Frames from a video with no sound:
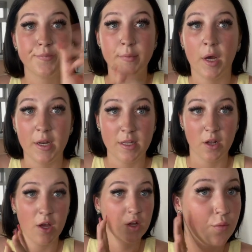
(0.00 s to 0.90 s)
I need to
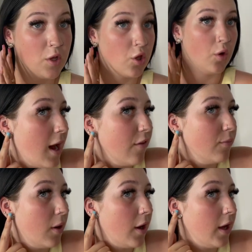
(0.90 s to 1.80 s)
like switch it up. I have
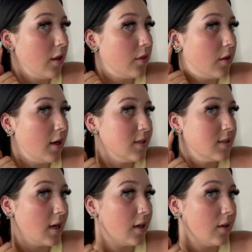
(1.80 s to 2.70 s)
my thirds,
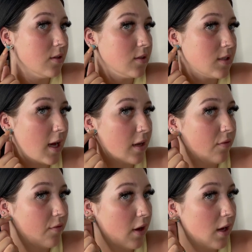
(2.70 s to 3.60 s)
seconds and
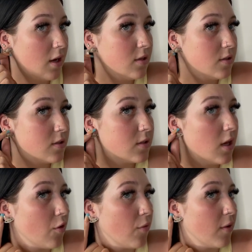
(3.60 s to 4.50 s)
firsts.
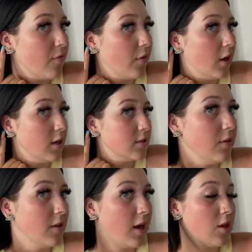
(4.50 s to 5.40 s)
Starting my thirds,
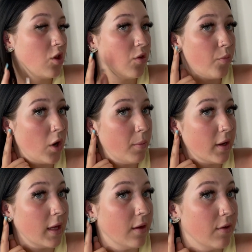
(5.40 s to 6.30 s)
these are actually just
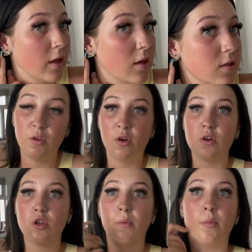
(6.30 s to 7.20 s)
Primark earrings. If you
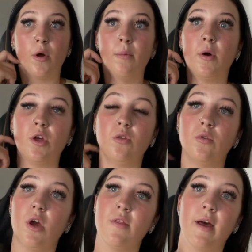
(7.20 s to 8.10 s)
guys shop at Primark, you'll
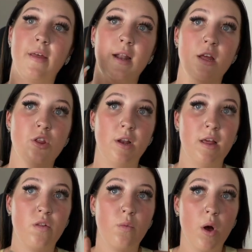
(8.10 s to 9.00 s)
know that they literally
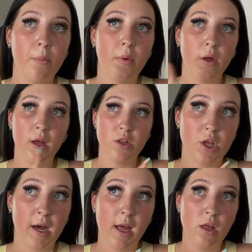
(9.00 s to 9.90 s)
swap and
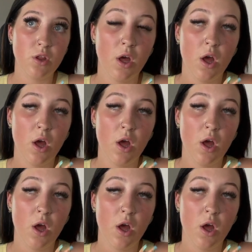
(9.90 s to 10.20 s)
change